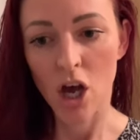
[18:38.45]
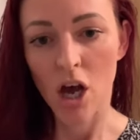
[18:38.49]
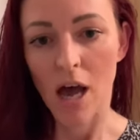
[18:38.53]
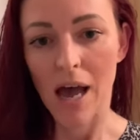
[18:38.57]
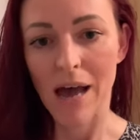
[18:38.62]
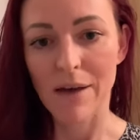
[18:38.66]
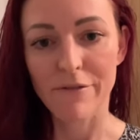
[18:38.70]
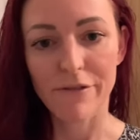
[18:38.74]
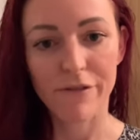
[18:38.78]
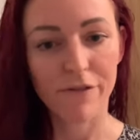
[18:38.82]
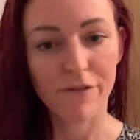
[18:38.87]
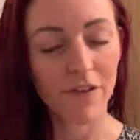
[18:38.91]

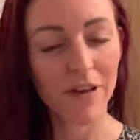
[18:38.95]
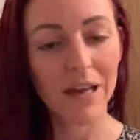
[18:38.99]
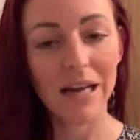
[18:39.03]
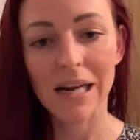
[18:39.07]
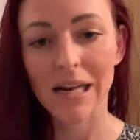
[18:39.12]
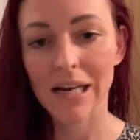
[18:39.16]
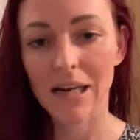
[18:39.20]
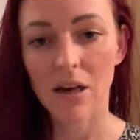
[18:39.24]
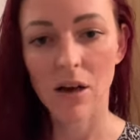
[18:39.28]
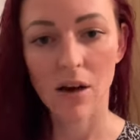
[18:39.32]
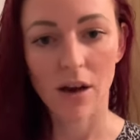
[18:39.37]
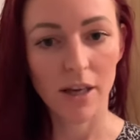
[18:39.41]
and
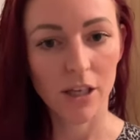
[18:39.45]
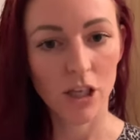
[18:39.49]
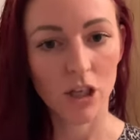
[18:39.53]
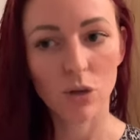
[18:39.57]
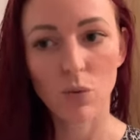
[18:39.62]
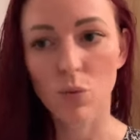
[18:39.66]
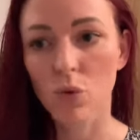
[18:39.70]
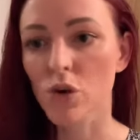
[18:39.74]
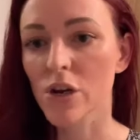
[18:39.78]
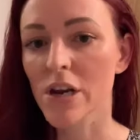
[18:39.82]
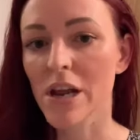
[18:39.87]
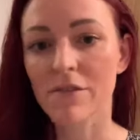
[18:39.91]
feeling like you
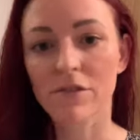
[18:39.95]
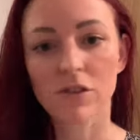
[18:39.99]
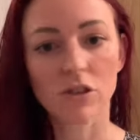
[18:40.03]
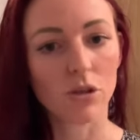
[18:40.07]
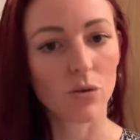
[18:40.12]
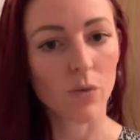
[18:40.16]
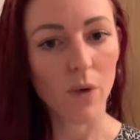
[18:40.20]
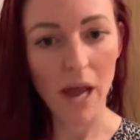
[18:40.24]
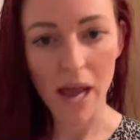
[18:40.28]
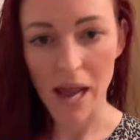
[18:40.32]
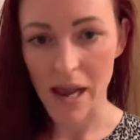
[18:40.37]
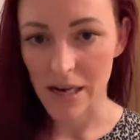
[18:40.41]
will never do
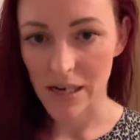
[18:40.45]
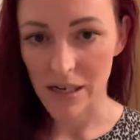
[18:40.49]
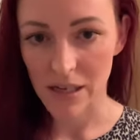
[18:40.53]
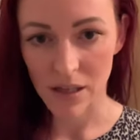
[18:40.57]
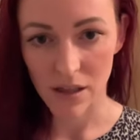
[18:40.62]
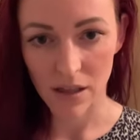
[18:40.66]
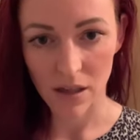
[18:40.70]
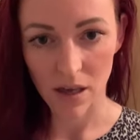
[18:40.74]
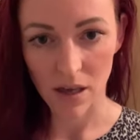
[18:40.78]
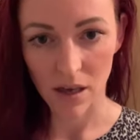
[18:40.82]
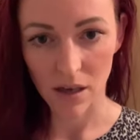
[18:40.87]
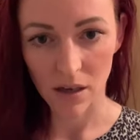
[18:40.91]

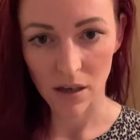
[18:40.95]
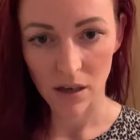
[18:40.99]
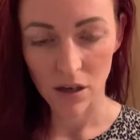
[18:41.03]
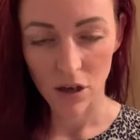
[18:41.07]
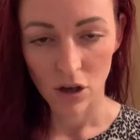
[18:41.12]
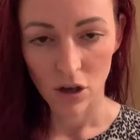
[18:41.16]
anything